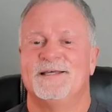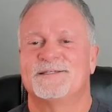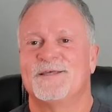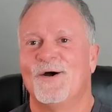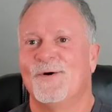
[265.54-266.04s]

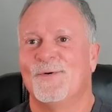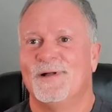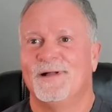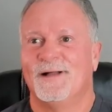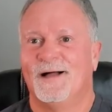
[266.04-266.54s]
so
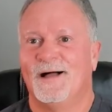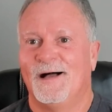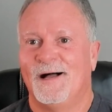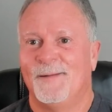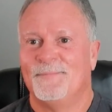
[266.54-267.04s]

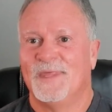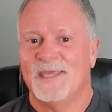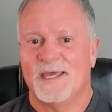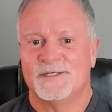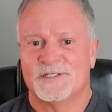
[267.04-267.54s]
um,
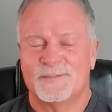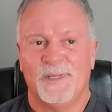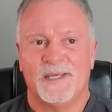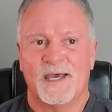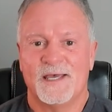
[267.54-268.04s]
yeah, just
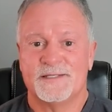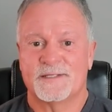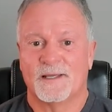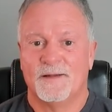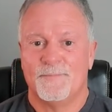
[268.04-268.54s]

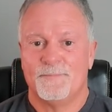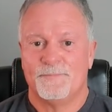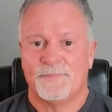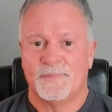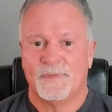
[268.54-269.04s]
because
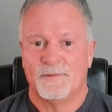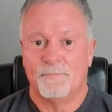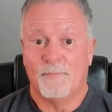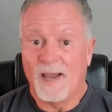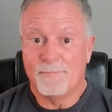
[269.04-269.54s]

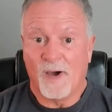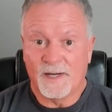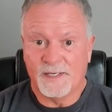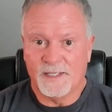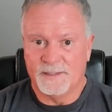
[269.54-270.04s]
my
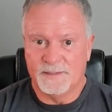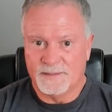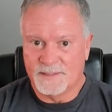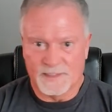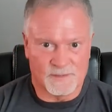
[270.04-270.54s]
body
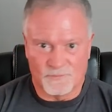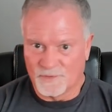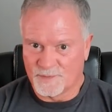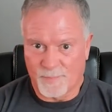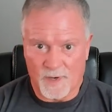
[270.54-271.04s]
doesn't
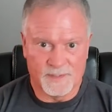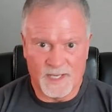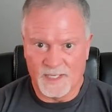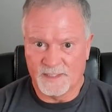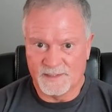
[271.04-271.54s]
respond
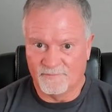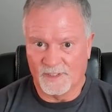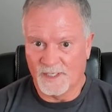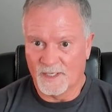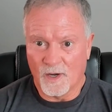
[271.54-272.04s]

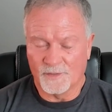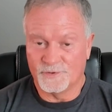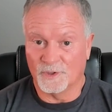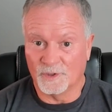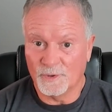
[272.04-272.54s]
negatively at all
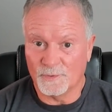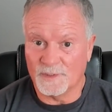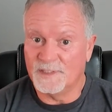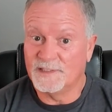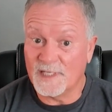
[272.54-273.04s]
to
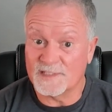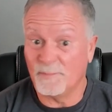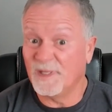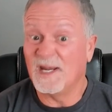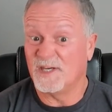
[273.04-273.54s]
gluten doesn't
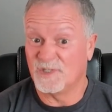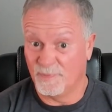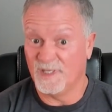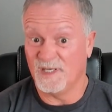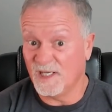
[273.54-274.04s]
mean I should
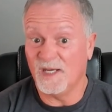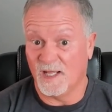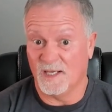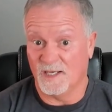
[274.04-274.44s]
be eating